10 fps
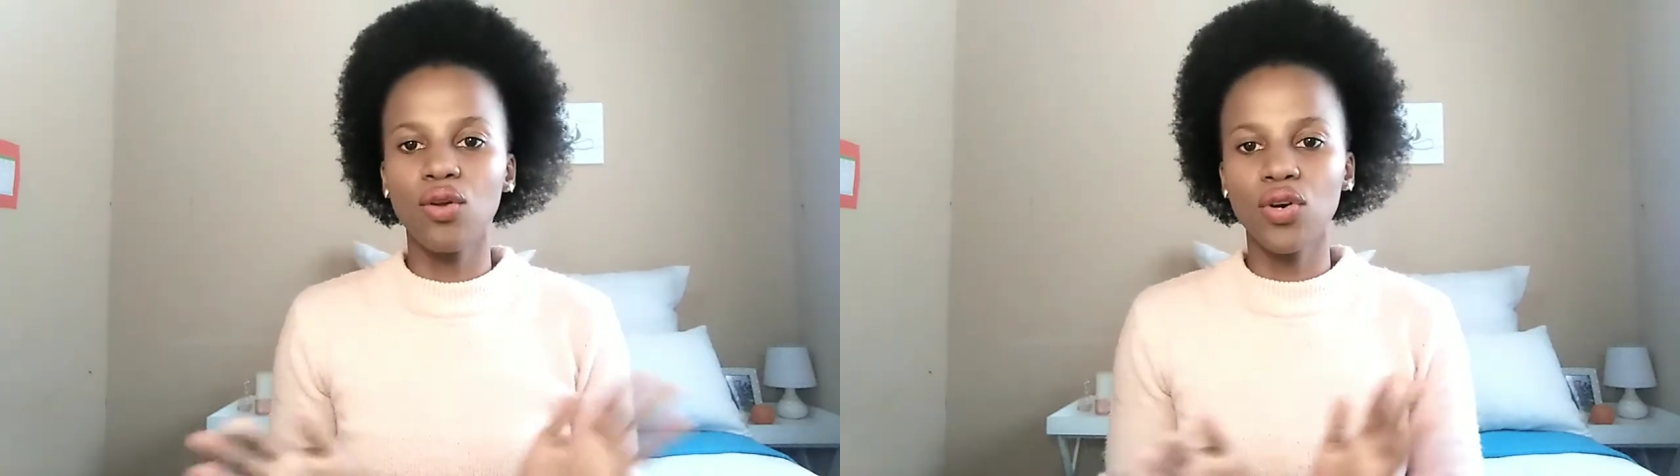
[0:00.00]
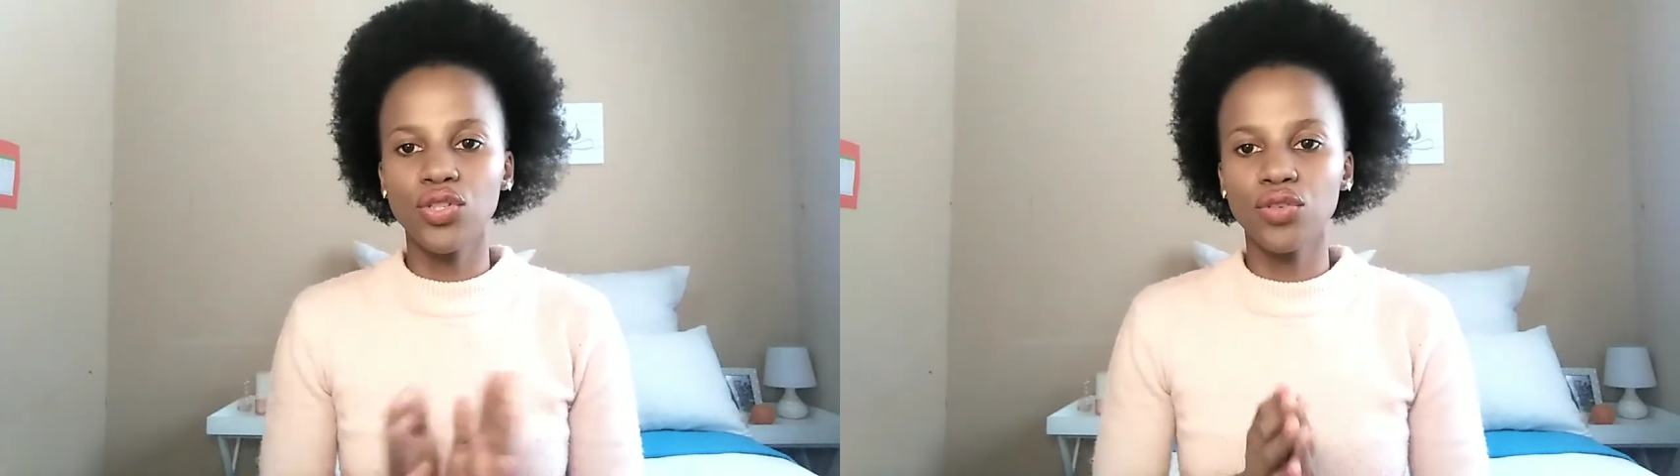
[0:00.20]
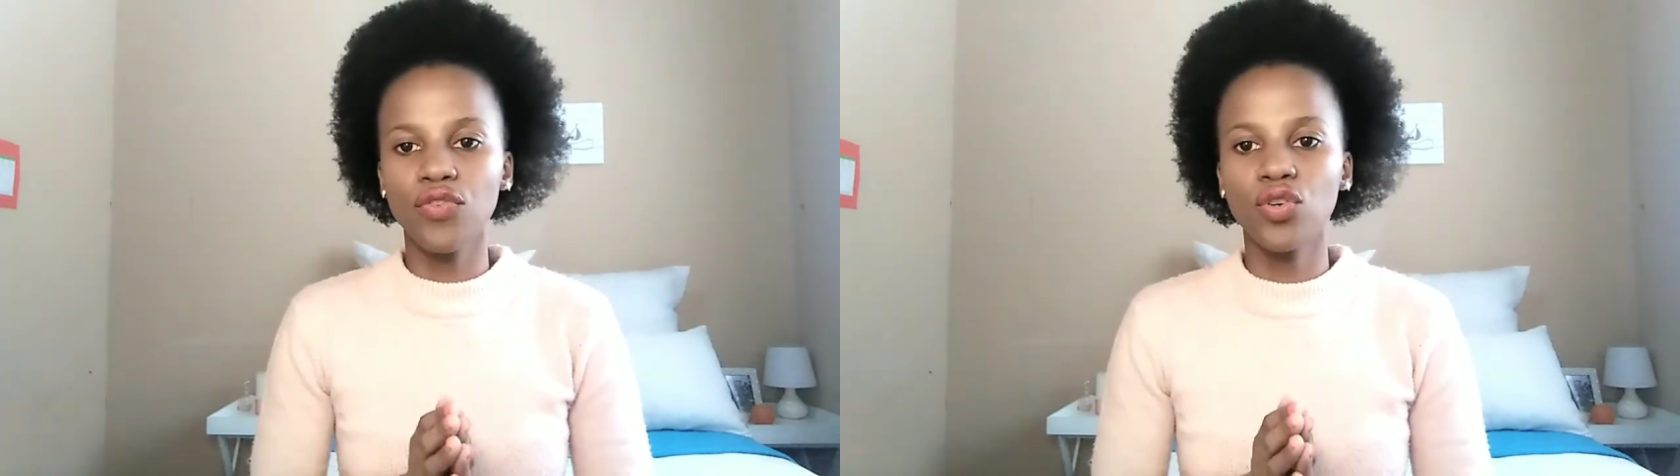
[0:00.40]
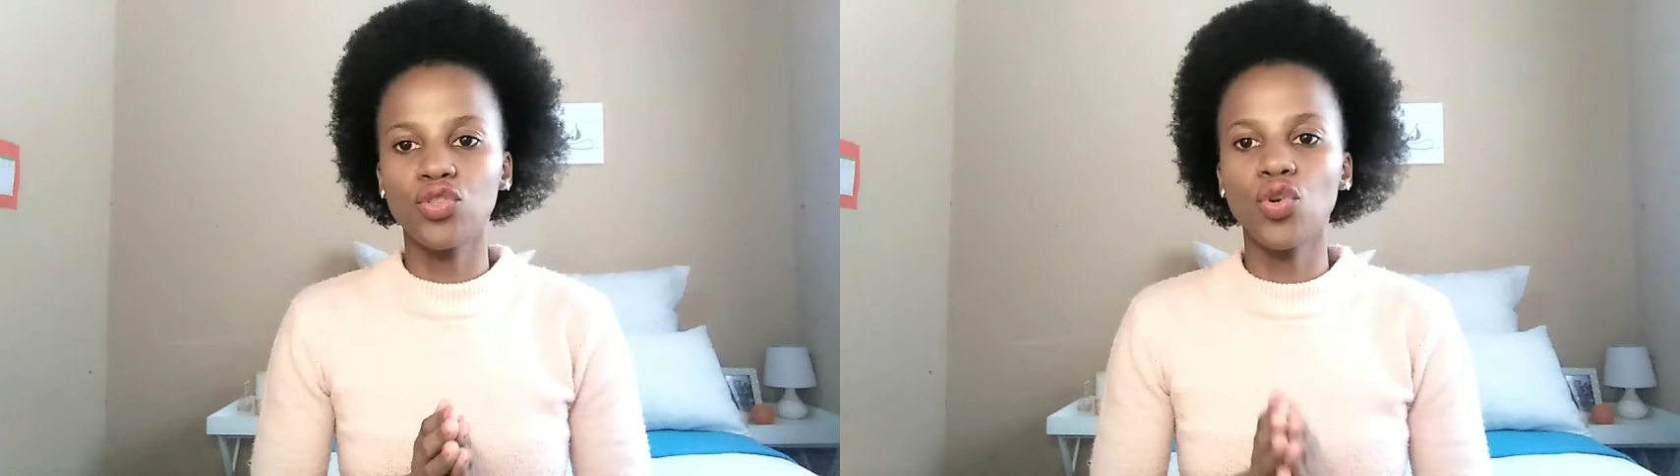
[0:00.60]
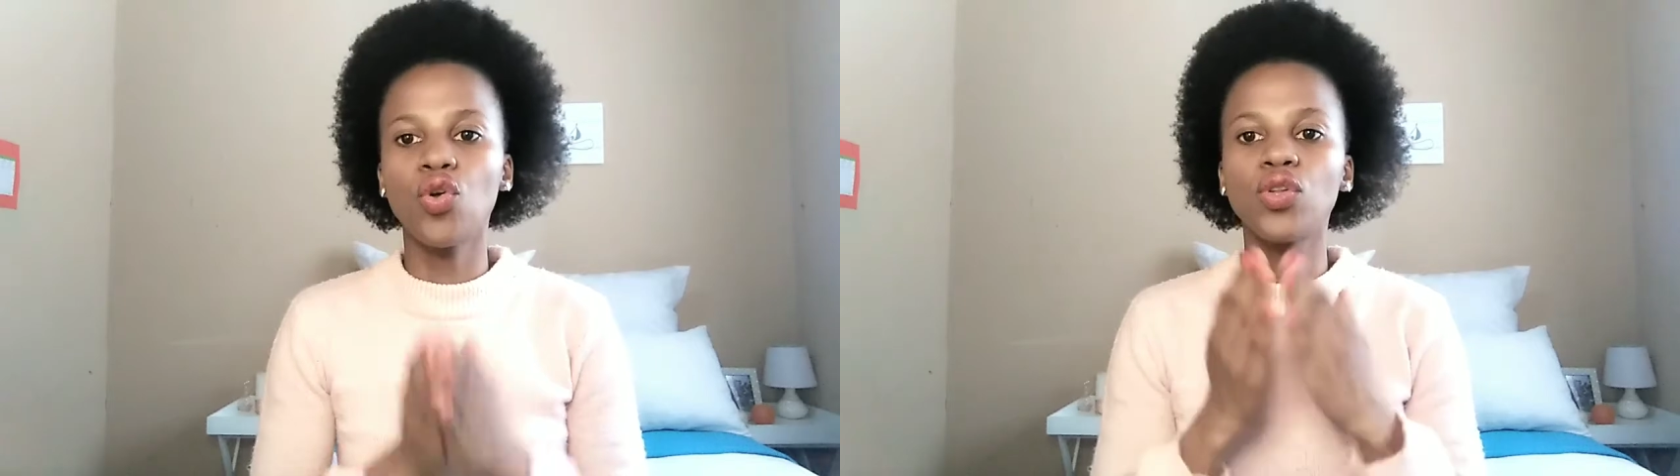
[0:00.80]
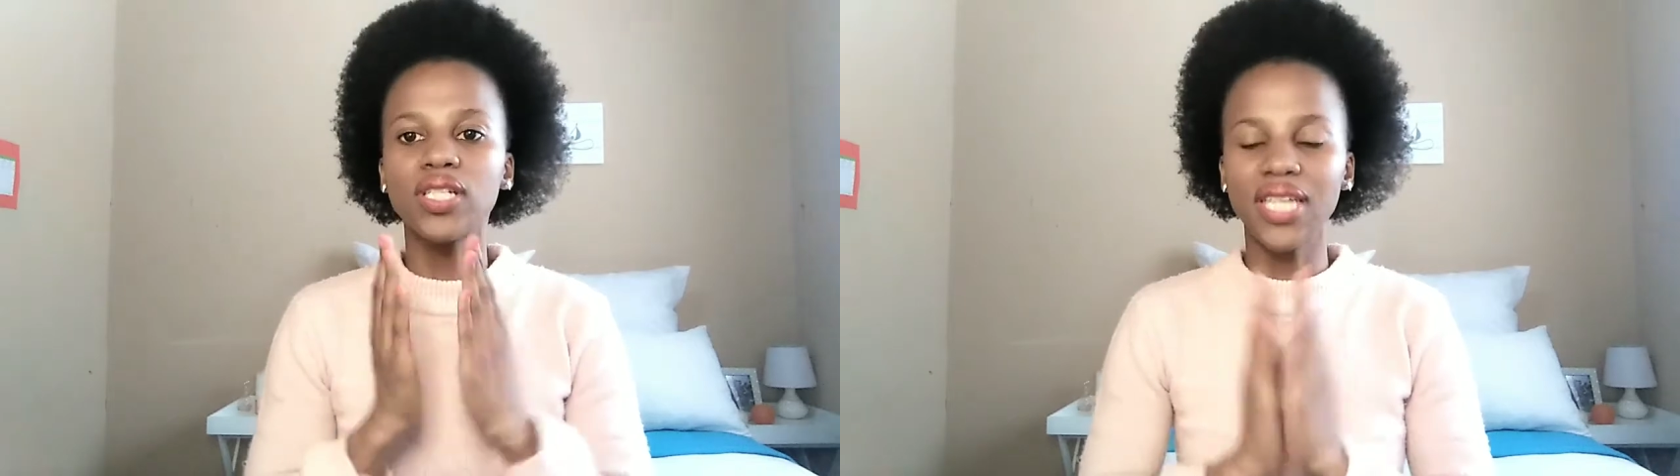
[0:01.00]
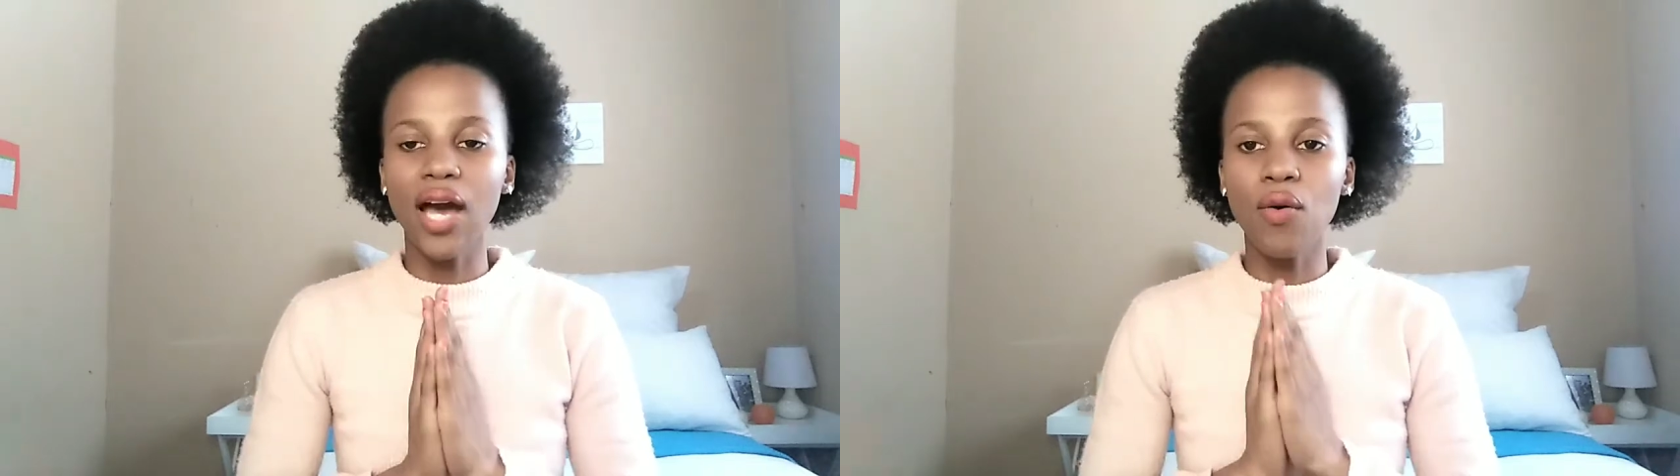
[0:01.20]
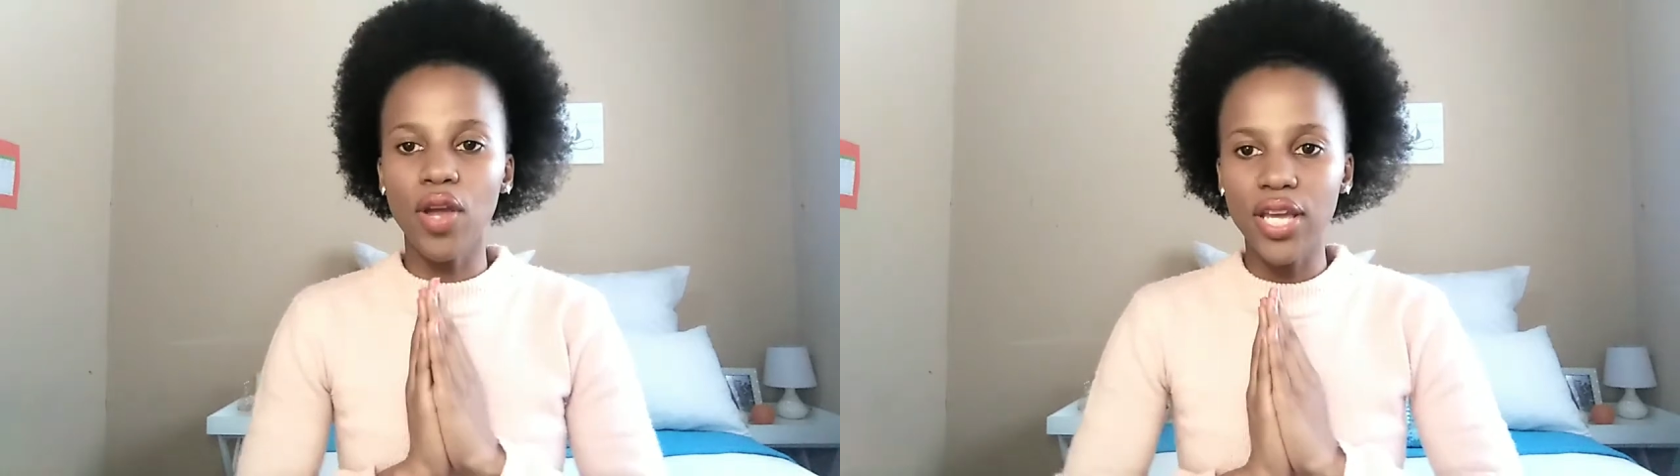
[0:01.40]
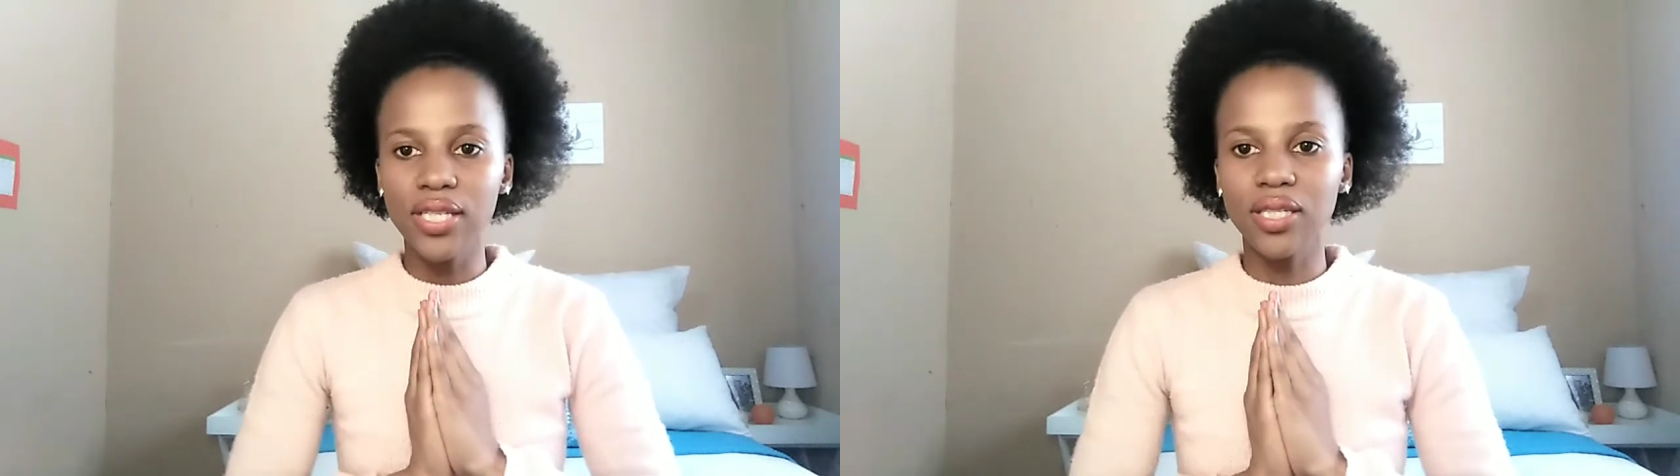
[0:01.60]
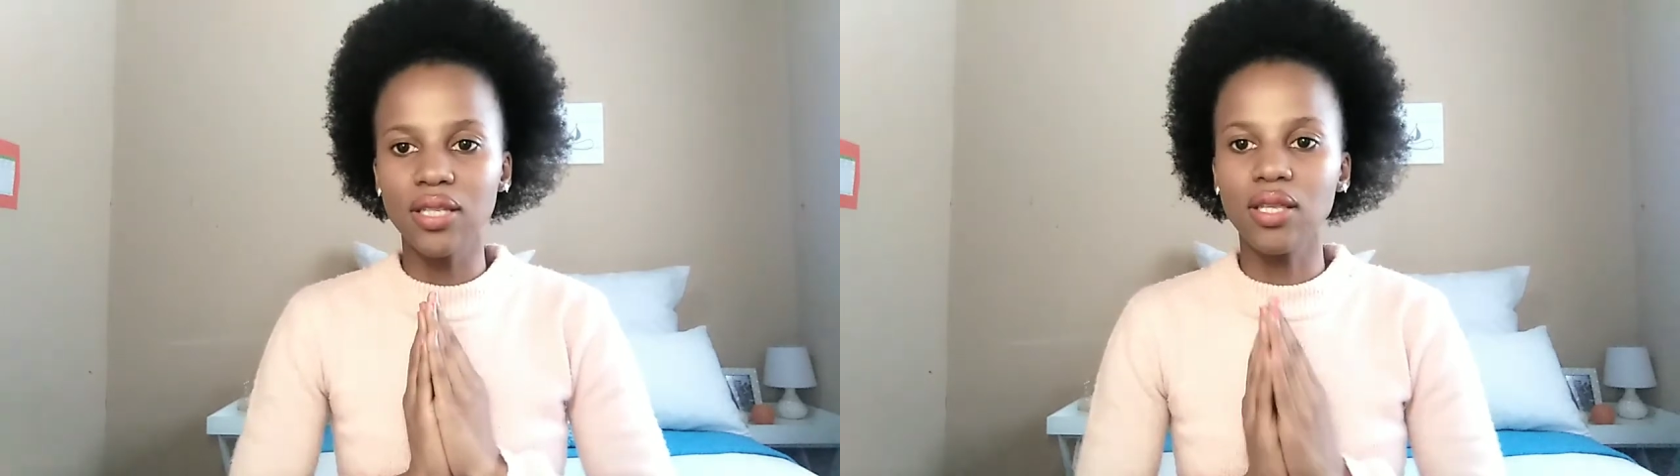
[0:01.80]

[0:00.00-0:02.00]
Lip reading: locus of control now as